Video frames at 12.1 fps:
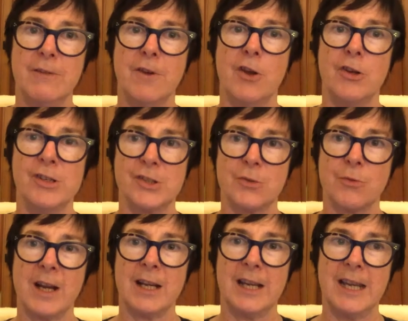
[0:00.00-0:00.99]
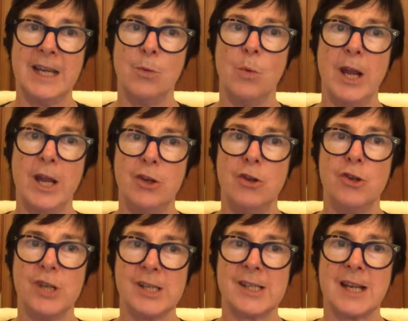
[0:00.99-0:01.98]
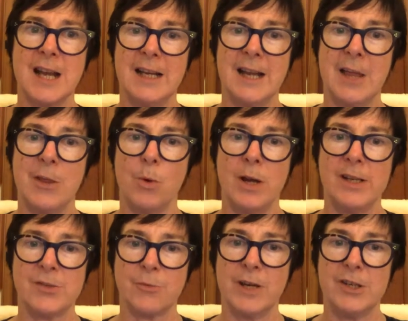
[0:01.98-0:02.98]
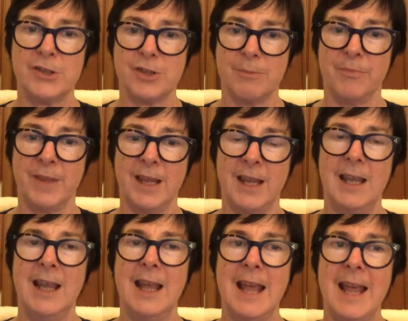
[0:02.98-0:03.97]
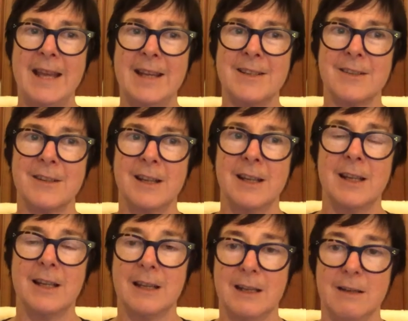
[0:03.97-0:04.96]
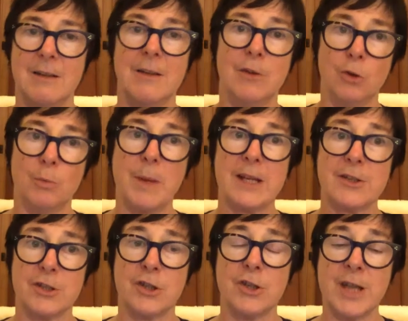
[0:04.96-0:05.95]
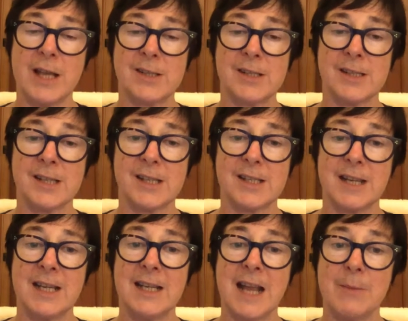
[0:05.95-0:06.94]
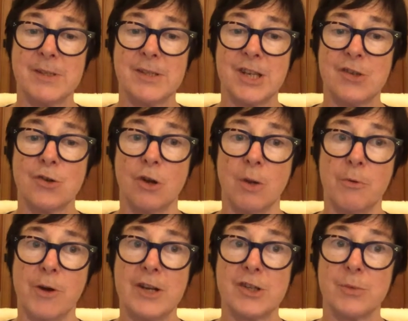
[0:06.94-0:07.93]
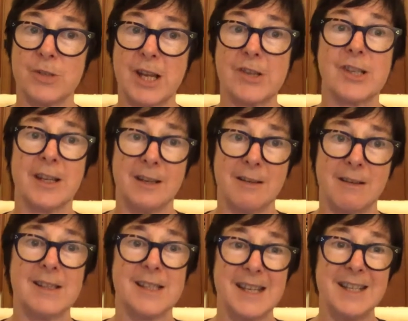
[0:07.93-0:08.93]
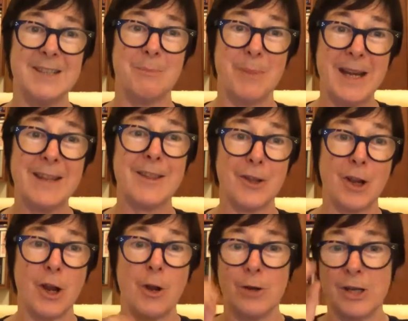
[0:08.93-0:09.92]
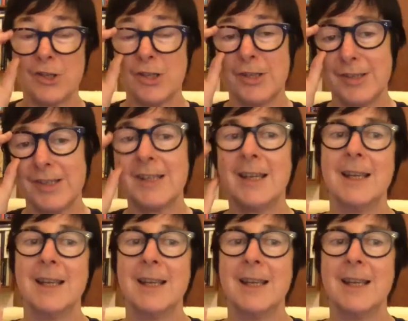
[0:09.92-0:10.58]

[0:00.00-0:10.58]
voters directly in a way you just can't otherwise reach them. And if you look back to the 2016, Labor's digital operation was actually considered better than the coalition's